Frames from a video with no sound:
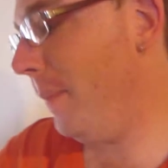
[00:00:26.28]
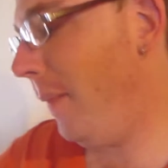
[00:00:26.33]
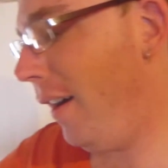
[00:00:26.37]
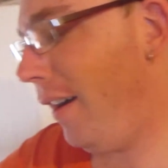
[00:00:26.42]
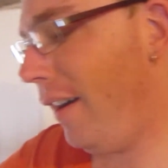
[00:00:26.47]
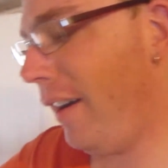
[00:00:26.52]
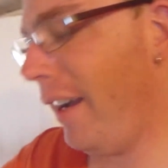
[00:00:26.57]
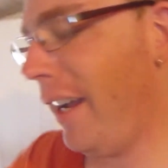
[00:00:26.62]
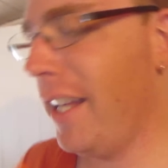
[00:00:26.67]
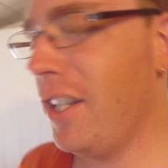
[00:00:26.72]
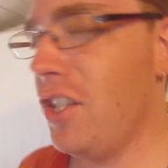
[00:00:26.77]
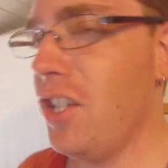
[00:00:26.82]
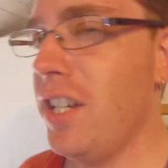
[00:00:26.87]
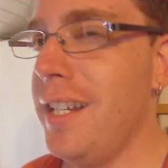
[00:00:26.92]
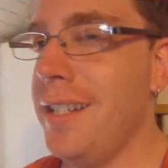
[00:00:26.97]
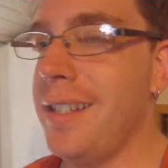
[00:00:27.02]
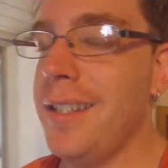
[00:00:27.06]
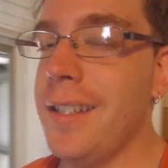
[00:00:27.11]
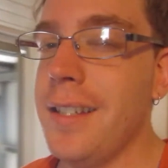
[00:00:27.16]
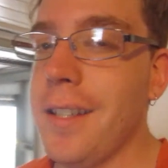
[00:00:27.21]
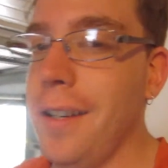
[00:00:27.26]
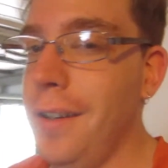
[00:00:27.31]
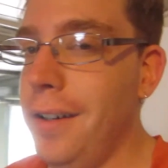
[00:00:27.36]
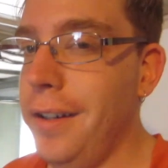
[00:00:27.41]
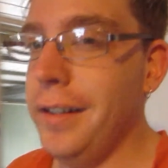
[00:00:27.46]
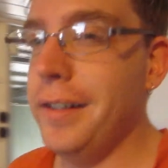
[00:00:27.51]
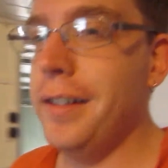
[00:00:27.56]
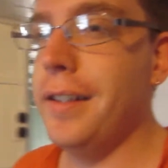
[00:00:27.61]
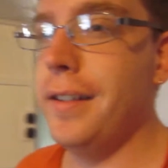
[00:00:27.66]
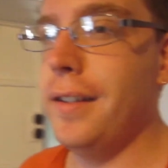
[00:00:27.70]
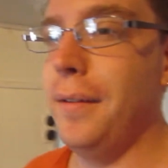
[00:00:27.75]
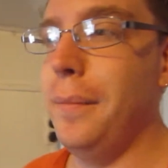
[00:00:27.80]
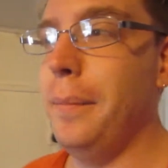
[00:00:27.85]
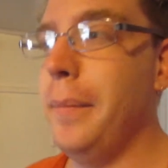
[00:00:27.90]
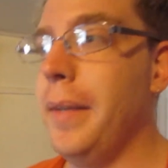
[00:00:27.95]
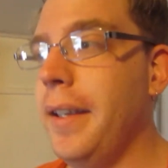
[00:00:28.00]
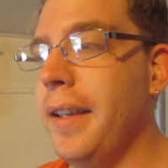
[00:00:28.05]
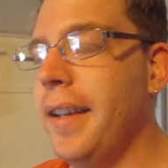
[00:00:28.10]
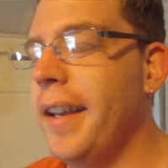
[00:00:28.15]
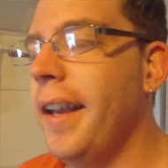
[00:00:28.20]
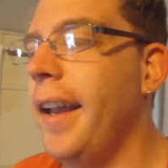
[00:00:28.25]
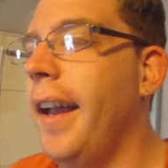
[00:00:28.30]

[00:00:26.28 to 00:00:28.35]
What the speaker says: My Jesus, God, zombie.